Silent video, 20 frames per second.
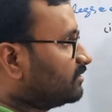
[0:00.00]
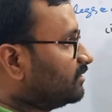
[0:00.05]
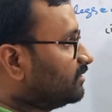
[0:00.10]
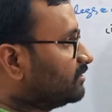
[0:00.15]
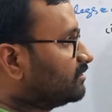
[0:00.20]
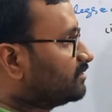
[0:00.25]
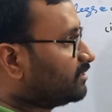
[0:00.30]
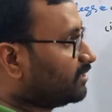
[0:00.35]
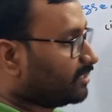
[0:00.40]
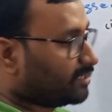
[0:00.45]

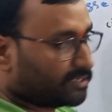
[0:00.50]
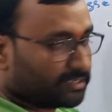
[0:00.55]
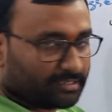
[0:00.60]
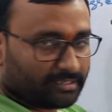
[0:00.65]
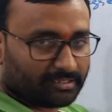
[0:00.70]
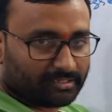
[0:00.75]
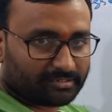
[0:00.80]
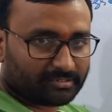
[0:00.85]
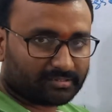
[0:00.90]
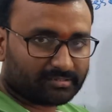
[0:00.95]
these 3
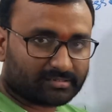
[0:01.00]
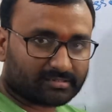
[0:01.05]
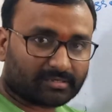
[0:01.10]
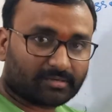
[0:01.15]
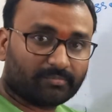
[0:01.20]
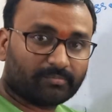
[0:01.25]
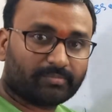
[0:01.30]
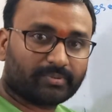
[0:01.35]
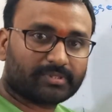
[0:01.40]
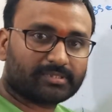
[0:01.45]
conditions
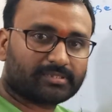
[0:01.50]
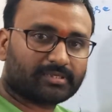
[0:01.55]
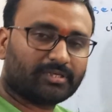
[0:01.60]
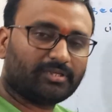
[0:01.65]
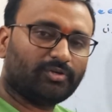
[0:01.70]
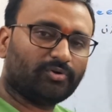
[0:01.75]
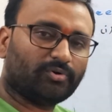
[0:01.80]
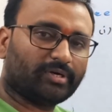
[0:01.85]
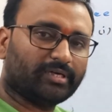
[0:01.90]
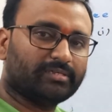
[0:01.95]

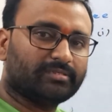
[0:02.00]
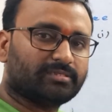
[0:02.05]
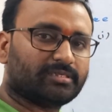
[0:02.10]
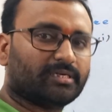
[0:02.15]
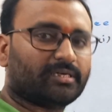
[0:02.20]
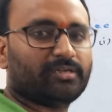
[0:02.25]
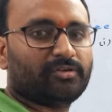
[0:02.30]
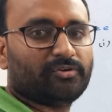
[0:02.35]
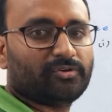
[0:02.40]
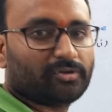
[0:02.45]
compulsory. You can
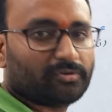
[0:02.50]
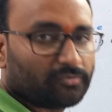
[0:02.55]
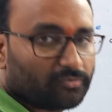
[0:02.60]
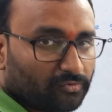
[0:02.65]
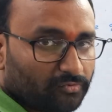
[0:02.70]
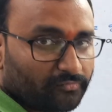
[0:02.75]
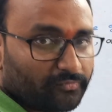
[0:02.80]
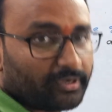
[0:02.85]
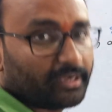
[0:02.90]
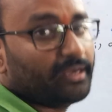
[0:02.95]
check in your
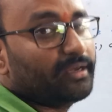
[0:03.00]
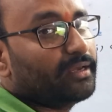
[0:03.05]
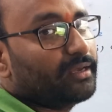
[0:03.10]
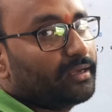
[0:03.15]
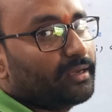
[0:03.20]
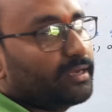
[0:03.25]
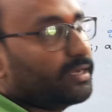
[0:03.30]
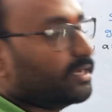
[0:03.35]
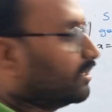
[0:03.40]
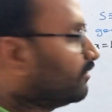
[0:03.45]
own way.
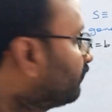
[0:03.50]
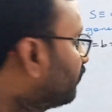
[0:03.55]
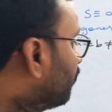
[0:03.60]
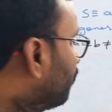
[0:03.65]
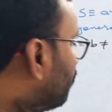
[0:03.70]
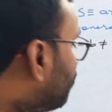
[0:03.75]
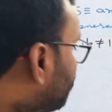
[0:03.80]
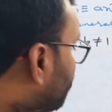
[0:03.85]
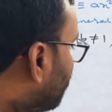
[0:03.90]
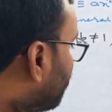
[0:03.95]
If
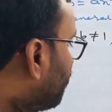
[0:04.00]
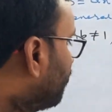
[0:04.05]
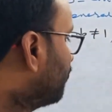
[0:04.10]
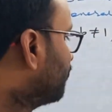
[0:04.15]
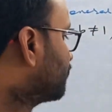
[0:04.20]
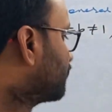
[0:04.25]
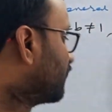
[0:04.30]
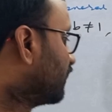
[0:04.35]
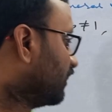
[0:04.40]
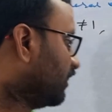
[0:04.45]
you take
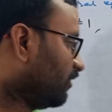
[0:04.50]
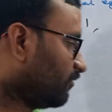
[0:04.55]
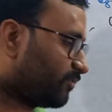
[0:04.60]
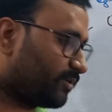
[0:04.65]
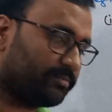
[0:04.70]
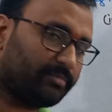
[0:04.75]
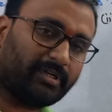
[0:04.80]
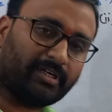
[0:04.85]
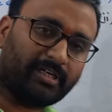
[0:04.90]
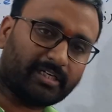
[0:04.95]
any circle
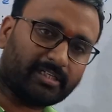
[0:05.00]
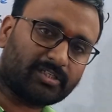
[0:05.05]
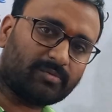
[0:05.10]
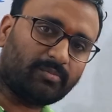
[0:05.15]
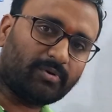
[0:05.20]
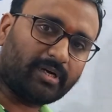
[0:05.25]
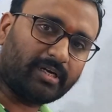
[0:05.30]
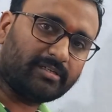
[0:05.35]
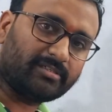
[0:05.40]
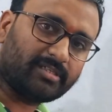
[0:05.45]
from the
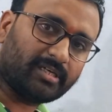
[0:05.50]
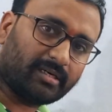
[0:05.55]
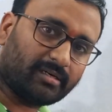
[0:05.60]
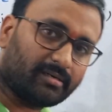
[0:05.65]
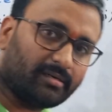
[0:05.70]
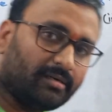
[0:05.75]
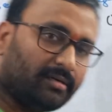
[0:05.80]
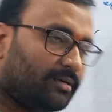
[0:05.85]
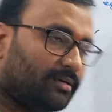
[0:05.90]
textbook and check